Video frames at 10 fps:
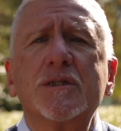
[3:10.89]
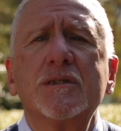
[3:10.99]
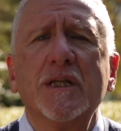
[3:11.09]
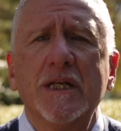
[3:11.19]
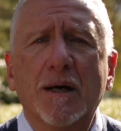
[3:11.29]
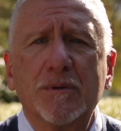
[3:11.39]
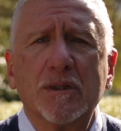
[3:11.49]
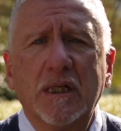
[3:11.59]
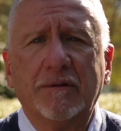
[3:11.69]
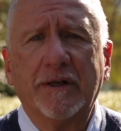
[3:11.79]
the number
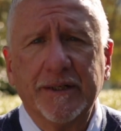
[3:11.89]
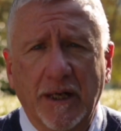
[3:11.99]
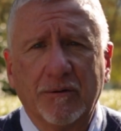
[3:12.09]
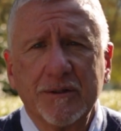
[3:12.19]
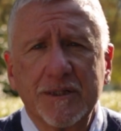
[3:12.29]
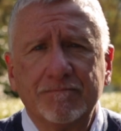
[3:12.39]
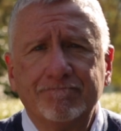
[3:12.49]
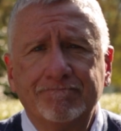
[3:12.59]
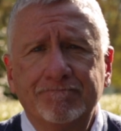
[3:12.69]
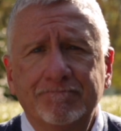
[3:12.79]
of unknowns.
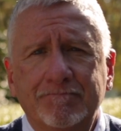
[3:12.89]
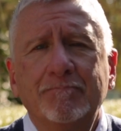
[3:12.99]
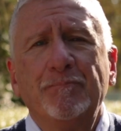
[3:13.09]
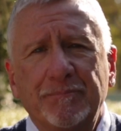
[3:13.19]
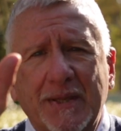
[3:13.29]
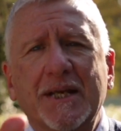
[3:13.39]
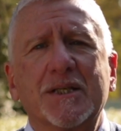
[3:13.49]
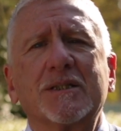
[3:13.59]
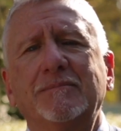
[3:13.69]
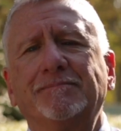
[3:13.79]
Thanks.